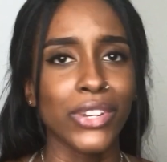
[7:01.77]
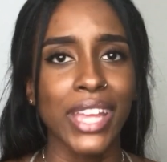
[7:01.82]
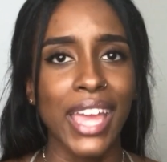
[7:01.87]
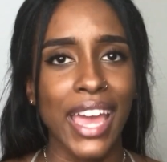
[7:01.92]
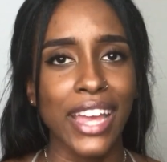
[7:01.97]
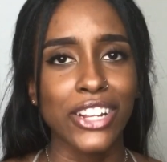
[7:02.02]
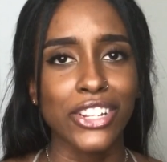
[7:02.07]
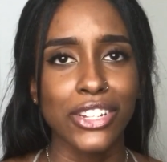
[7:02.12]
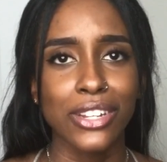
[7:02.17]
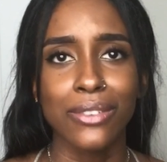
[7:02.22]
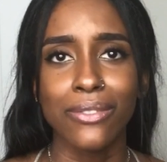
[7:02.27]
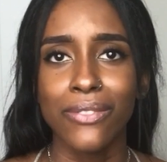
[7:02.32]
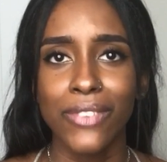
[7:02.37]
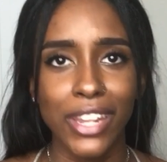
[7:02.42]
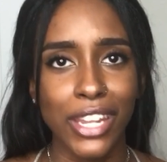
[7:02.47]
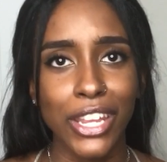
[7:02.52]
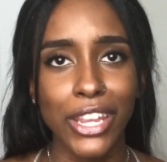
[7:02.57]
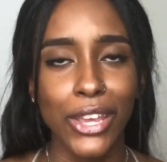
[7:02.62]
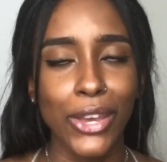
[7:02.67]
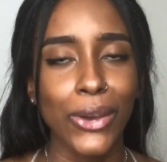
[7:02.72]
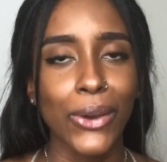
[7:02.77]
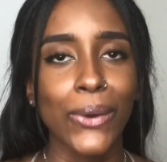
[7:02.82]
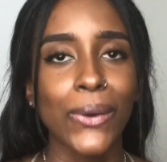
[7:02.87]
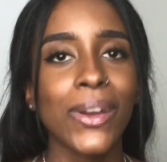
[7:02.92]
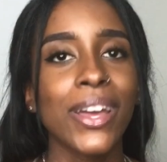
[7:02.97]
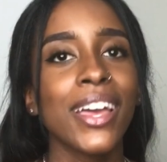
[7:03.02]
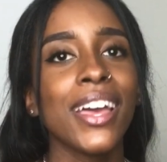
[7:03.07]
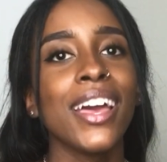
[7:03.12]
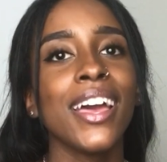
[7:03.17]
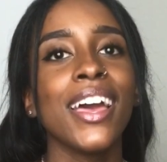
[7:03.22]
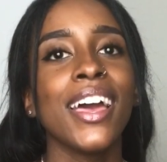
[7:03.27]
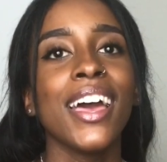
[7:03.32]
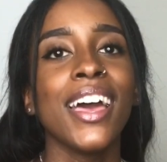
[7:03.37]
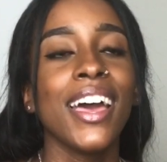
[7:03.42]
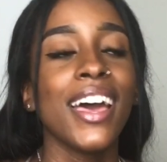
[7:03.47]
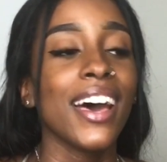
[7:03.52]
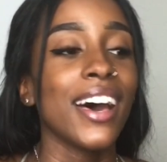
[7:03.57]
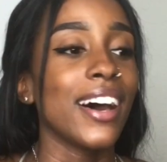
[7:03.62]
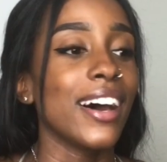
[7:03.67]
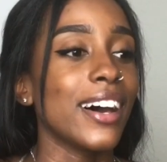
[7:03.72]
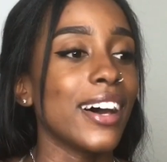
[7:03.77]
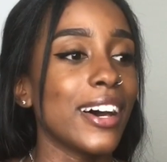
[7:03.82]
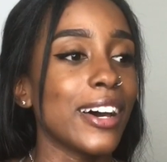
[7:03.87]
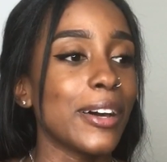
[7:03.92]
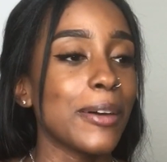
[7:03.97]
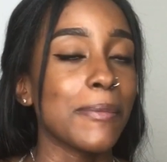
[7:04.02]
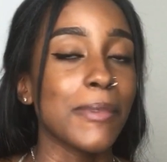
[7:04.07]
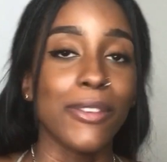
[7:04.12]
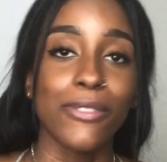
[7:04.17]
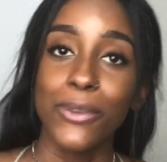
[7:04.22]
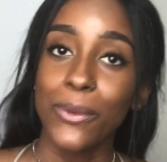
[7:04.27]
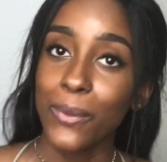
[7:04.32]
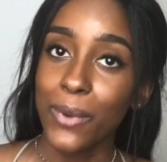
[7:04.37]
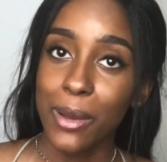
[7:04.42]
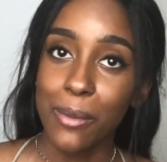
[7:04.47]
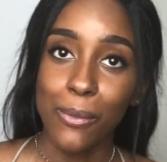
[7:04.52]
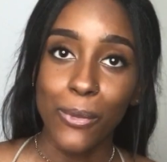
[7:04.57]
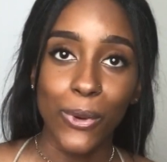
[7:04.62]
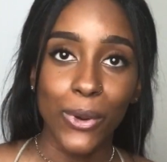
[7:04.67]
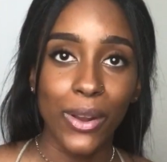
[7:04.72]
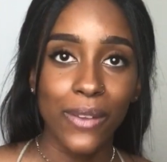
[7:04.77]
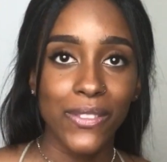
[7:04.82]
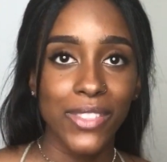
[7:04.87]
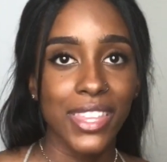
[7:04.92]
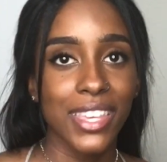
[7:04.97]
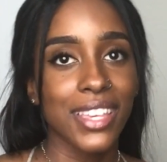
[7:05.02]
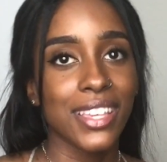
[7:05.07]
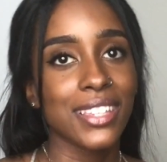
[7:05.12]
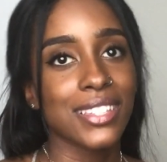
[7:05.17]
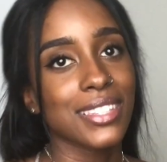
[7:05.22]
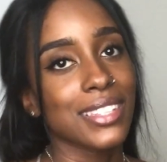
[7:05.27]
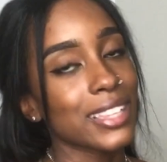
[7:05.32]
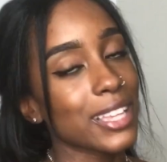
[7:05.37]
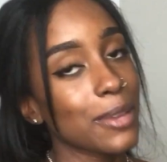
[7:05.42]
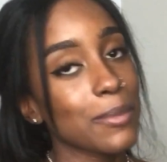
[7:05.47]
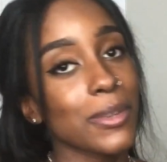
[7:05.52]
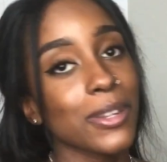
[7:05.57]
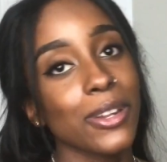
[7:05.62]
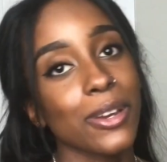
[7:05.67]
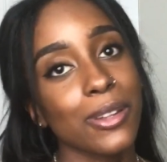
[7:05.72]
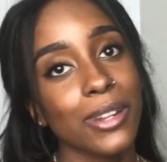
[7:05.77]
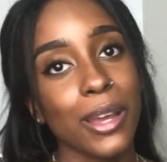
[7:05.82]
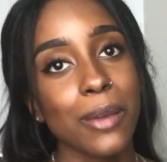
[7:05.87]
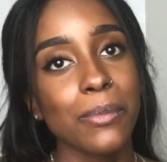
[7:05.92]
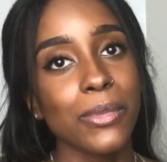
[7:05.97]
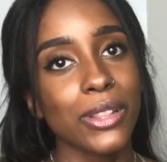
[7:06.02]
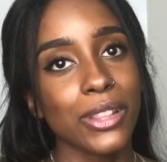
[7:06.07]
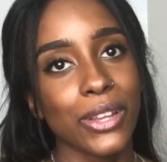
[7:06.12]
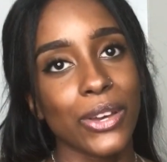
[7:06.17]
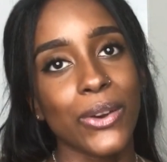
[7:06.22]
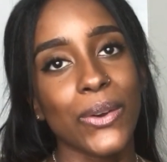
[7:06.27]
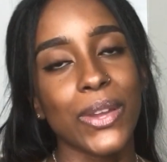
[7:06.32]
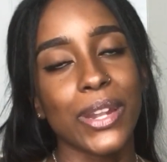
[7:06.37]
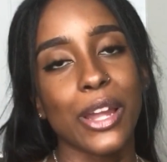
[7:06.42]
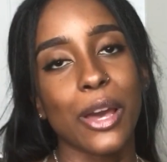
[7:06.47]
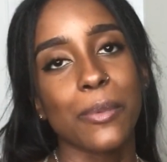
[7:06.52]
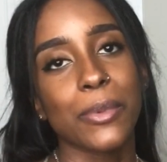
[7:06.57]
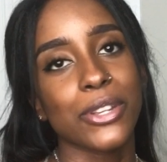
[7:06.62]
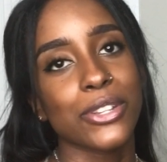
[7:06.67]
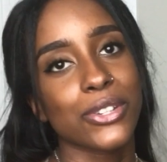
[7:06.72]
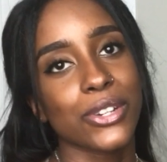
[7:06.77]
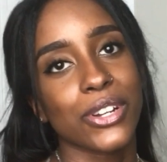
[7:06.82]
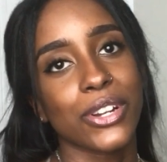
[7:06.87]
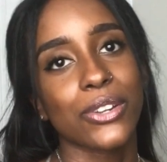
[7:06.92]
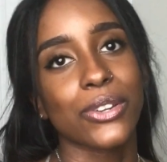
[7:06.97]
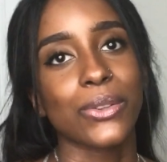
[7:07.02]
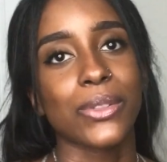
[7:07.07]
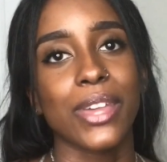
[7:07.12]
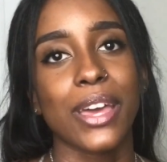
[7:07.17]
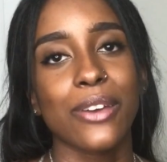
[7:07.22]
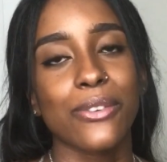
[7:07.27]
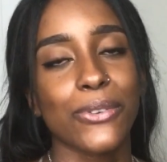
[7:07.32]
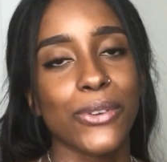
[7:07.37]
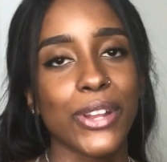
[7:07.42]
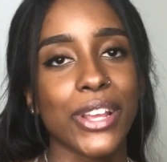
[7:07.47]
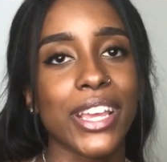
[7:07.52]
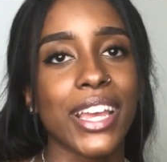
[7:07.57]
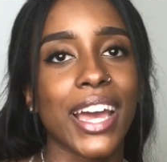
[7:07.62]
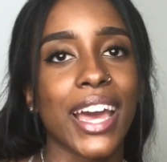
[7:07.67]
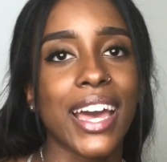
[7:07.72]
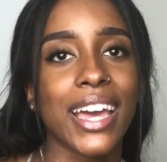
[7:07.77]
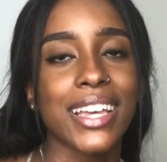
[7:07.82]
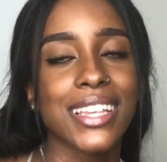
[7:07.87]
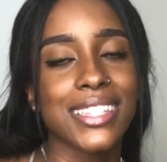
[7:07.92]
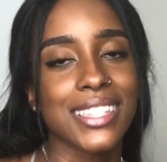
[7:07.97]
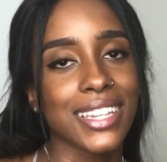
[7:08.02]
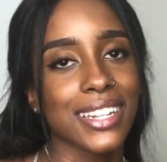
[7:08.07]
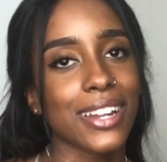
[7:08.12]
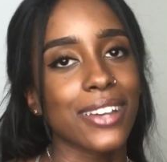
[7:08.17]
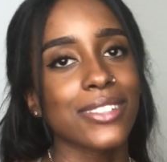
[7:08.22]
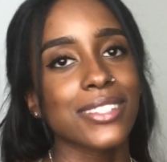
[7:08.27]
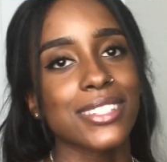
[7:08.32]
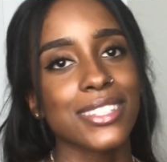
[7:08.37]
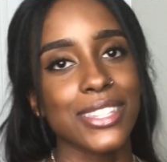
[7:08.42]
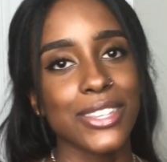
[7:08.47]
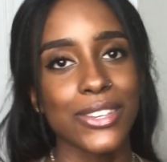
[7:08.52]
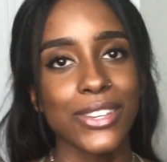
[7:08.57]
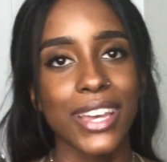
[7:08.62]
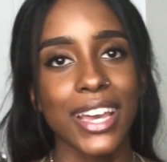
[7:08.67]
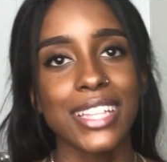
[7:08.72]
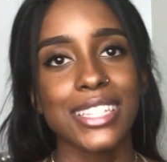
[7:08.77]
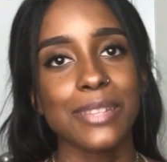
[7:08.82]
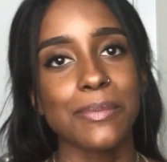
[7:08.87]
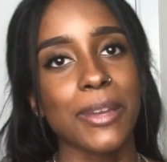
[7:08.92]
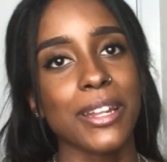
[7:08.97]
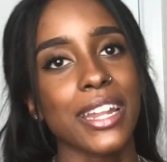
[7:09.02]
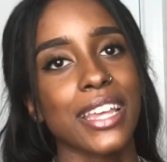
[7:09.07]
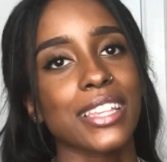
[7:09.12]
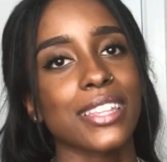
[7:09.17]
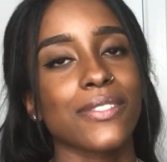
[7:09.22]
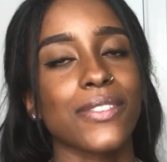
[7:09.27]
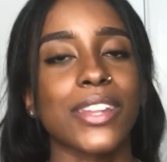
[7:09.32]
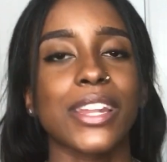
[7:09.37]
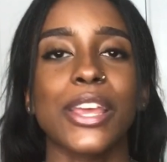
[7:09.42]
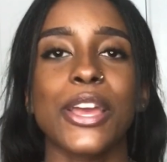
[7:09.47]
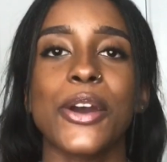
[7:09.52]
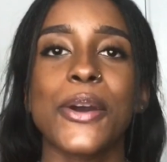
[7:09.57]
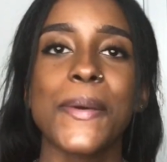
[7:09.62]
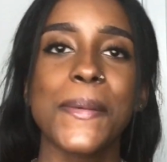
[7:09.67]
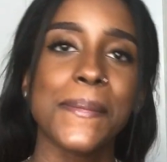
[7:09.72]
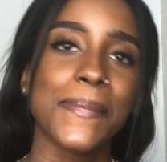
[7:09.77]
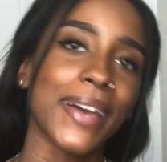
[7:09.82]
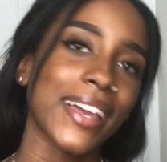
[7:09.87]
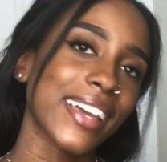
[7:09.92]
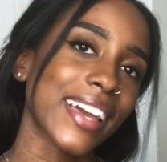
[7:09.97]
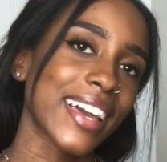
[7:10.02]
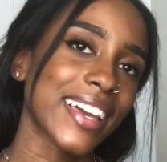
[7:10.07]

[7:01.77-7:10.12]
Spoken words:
reaction video. If you want more of these, let me know down below and I'll be sure to do that for you guys. And I'll see you guys in my next video. Bye